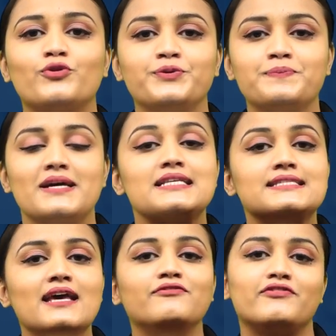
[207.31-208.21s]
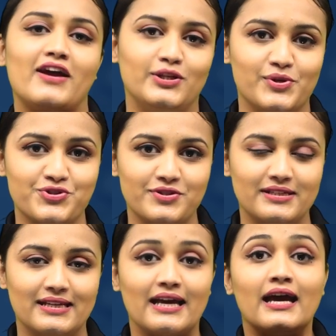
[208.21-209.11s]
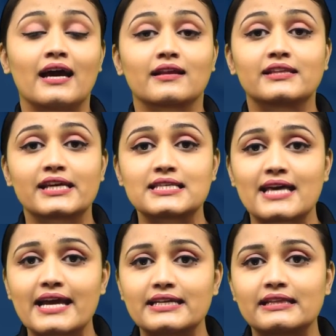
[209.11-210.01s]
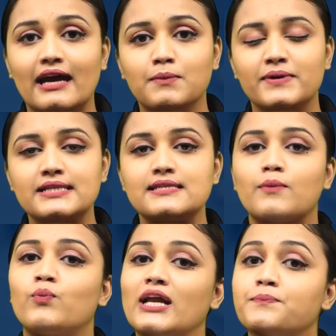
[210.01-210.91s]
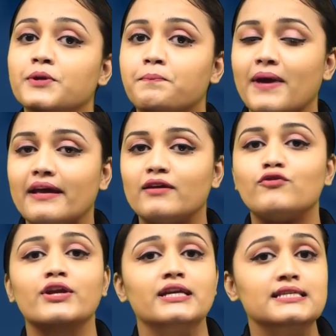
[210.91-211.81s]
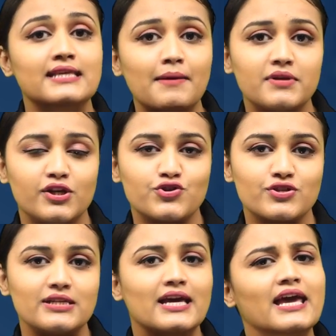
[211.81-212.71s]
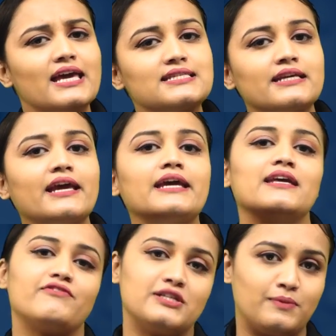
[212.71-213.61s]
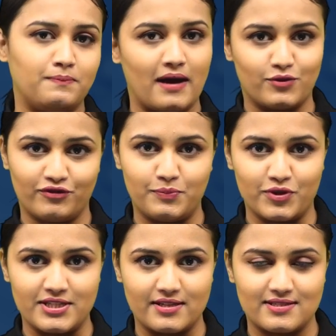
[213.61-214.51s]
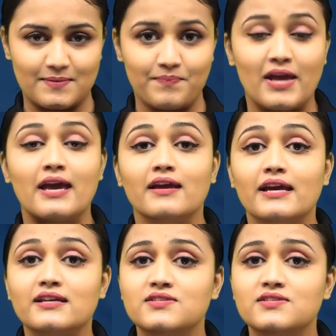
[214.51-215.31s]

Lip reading: 4. Self-evaluation. The anxiety that builds up while preparing for an examination is an inevitable part of the process. It